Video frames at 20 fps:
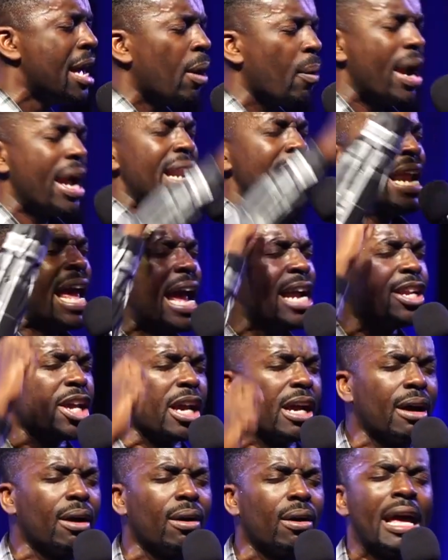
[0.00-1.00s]
We need
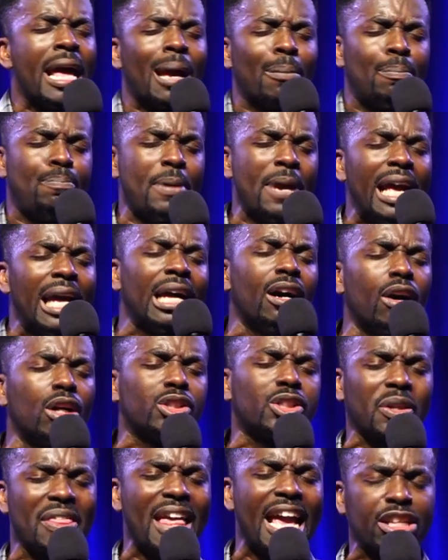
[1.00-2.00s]
you.
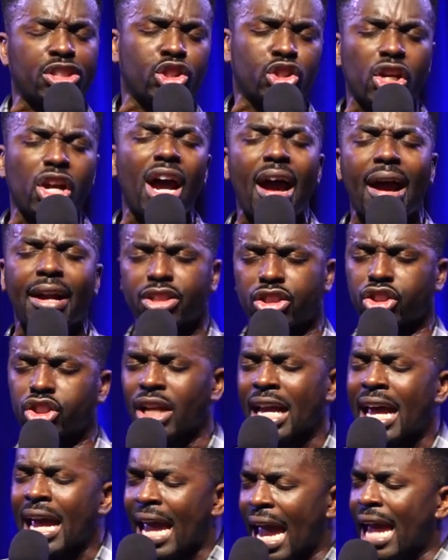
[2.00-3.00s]
Build this church
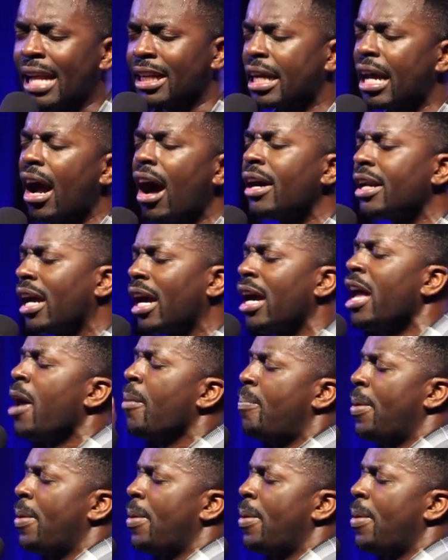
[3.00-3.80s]
in Ghana.